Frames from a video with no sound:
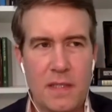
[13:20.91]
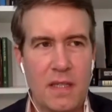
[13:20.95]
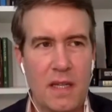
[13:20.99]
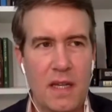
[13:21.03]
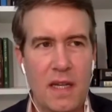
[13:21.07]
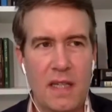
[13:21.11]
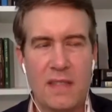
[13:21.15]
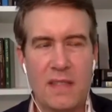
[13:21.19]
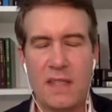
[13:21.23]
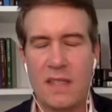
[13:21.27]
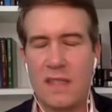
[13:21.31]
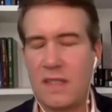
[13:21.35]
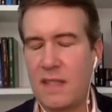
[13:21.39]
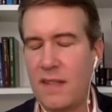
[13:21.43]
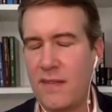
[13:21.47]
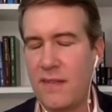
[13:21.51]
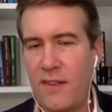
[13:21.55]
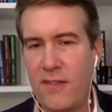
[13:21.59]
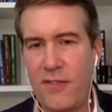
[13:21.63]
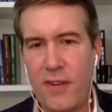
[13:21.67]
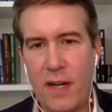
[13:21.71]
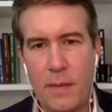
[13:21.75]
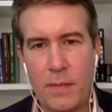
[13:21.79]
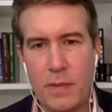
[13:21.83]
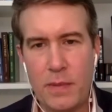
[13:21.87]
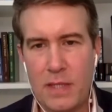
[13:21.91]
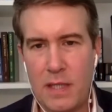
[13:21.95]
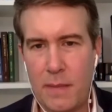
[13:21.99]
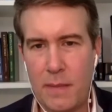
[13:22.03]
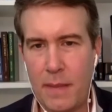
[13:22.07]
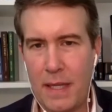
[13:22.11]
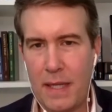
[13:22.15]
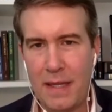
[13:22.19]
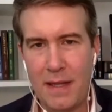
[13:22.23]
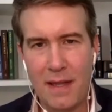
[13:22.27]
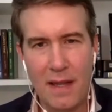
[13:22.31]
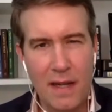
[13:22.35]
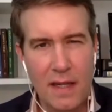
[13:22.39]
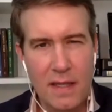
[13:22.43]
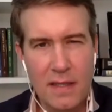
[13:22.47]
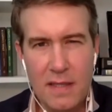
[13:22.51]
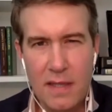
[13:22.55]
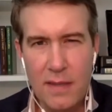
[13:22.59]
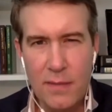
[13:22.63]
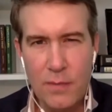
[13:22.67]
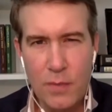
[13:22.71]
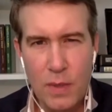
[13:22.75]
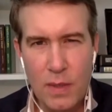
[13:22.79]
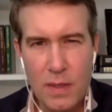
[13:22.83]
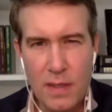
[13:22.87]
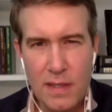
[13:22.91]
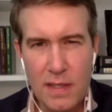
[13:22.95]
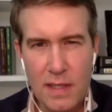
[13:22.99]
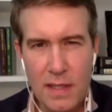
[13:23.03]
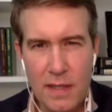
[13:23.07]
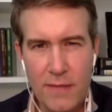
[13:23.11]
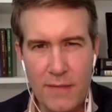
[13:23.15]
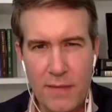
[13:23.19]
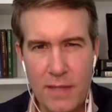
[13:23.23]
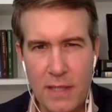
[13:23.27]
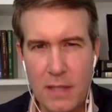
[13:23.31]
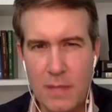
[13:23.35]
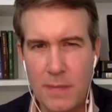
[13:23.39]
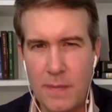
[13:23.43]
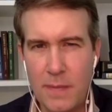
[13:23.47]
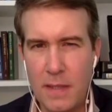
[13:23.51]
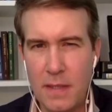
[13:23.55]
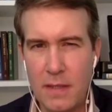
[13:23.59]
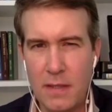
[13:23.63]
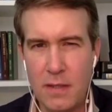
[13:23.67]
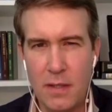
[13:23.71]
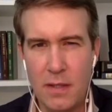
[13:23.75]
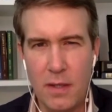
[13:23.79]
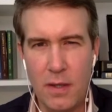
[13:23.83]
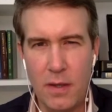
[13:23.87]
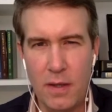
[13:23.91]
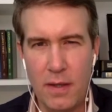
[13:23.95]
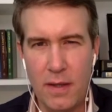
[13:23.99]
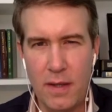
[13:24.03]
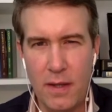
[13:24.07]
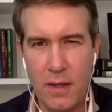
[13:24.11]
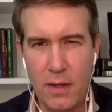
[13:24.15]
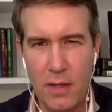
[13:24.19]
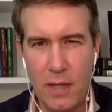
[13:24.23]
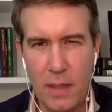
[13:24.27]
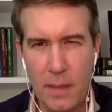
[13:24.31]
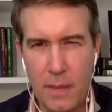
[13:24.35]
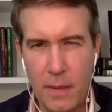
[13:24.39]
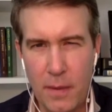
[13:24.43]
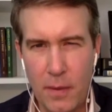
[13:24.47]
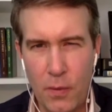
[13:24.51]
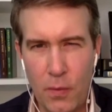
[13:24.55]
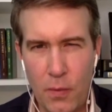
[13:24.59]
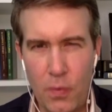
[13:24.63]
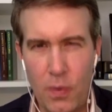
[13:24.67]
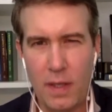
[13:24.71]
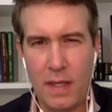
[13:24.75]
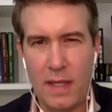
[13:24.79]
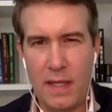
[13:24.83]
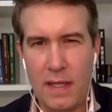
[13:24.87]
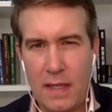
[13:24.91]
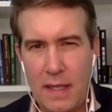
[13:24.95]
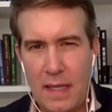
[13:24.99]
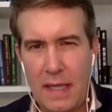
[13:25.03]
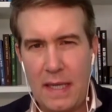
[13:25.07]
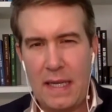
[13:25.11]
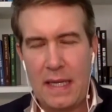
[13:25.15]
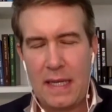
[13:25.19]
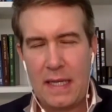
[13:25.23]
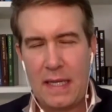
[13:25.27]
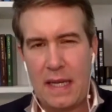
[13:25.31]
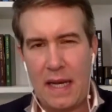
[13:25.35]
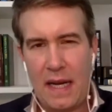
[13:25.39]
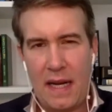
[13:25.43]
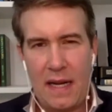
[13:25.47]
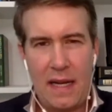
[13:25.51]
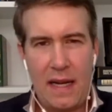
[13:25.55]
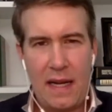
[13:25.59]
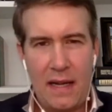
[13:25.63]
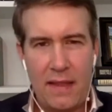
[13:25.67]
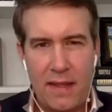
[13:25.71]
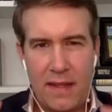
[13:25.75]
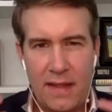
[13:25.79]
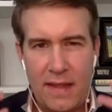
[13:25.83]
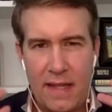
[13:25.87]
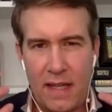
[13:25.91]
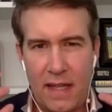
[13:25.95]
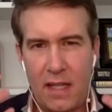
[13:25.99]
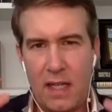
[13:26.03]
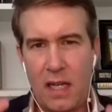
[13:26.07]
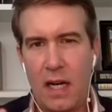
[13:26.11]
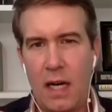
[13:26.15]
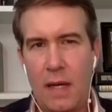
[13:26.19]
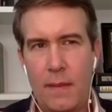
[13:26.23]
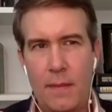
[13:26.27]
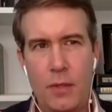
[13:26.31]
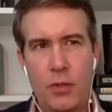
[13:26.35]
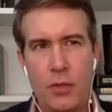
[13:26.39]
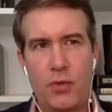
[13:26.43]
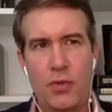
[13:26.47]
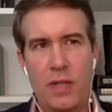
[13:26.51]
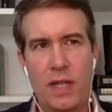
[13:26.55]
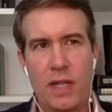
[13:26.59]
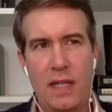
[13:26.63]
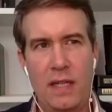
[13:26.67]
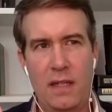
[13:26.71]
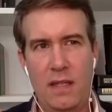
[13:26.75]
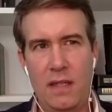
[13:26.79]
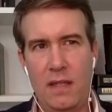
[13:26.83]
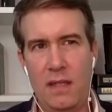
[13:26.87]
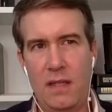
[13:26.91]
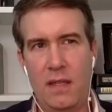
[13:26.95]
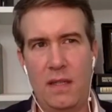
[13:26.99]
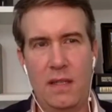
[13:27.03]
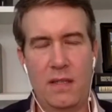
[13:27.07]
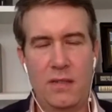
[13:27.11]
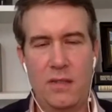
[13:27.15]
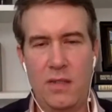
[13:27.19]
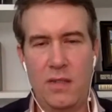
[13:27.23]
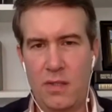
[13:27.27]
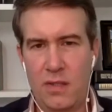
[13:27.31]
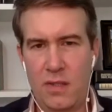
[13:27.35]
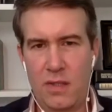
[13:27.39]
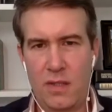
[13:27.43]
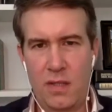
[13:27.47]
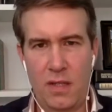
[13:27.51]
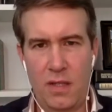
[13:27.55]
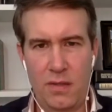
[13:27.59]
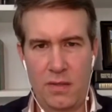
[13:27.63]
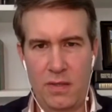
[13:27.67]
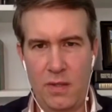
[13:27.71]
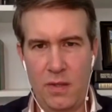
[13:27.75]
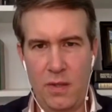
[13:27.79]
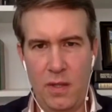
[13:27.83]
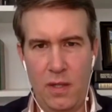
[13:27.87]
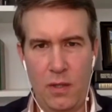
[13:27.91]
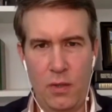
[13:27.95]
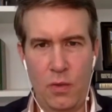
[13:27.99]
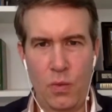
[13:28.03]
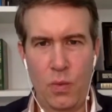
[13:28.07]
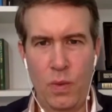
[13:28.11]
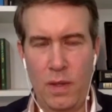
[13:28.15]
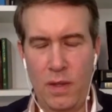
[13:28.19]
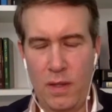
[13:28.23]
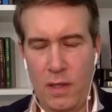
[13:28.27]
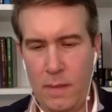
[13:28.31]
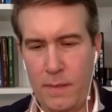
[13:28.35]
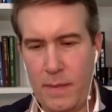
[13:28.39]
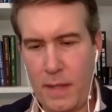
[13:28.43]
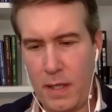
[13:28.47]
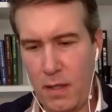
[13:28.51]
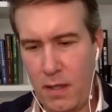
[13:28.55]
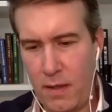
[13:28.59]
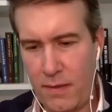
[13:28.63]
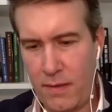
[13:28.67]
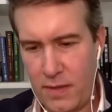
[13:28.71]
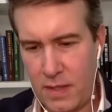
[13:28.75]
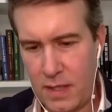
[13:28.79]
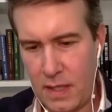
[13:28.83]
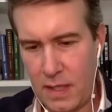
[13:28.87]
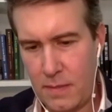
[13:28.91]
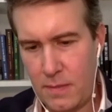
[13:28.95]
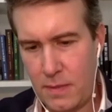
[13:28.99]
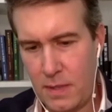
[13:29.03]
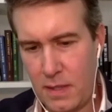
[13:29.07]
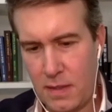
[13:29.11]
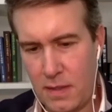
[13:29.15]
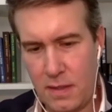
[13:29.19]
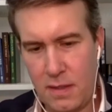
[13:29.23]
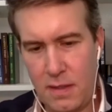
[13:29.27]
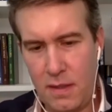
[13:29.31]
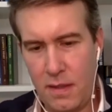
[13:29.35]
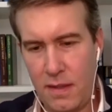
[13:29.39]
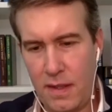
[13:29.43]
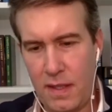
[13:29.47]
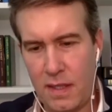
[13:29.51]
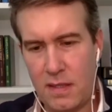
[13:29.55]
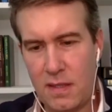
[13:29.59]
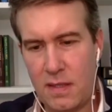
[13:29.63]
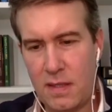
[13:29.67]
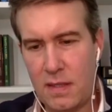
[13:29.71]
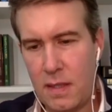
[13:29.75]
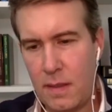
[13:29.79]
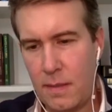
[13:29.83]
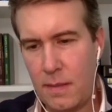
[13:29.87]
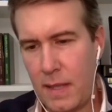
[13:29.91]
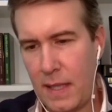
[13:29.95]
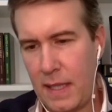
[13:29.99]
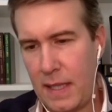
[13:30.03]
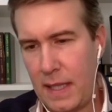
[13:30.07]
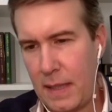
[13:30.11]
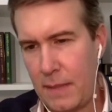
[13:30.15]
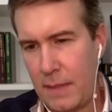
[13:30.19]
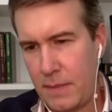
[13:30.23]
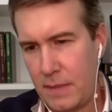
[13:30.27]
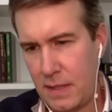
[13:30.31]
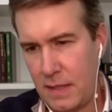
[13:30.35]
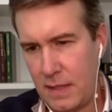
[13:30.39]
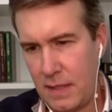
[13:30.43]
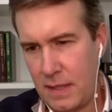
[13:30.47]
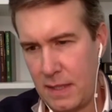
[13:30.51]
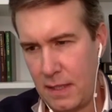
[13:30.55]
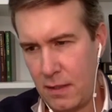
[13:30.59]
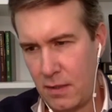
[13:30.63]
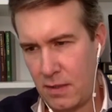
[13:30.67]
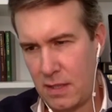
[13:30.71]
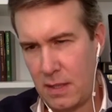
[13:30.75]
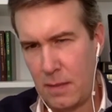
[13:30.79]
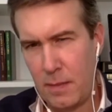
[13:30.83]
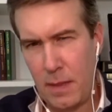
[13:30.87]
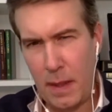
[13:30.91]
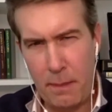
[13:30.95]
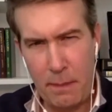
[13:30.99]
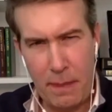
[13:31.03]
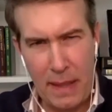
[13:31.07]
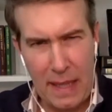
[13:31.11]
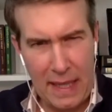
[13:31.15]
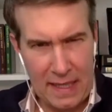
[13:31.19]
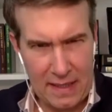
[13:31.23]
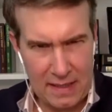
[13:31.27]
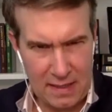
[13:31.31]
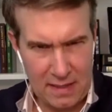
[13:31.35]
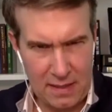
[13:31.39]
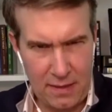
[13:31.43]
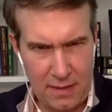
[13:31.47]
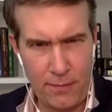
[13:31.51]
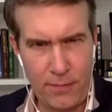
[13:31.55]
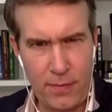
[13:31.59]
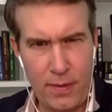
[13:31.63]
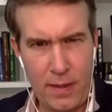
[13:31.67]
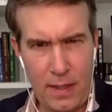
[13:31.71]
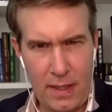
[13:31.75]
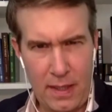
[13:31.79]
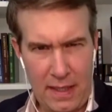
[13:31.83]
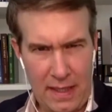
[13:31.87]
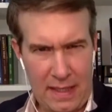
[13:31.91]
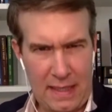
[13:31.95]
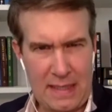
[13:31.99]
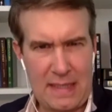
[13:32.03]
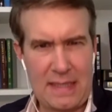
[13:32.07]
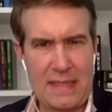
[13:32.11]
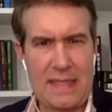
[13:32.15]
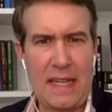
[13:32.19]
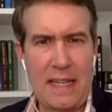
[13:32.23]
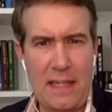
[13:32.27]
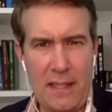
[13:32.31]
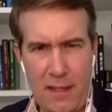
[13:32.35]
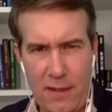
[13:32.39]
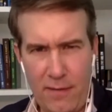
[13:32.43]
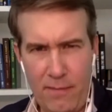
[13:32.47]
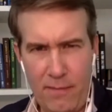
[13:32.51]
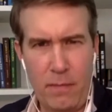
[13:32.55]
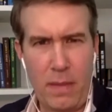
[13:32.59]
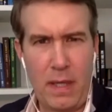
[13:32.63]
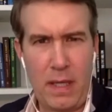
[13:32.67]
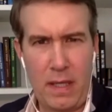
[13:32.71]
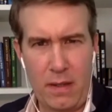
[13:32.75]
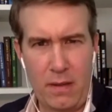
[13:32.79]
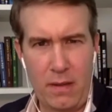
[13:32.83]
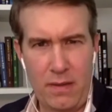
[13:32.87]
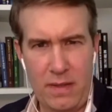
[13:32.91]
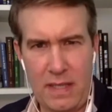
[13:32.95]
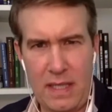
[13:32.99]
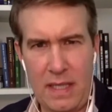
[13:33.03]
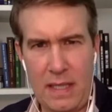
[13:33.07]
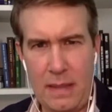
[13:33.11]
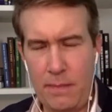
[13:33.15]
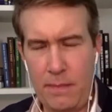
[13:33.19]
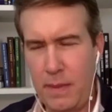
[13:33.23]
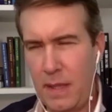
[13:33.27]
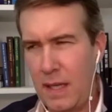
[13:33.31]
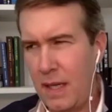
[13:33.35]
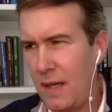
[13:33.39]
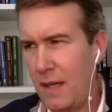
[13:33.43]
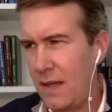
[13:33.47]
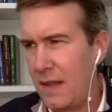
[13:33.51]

I'd say 75% of my clients have real estate investments. You know, there are a couple of really, I think that common trade, as you talk so eloquently about oftentimes, is, you know, that semi-absentee or semi-passive executive model type.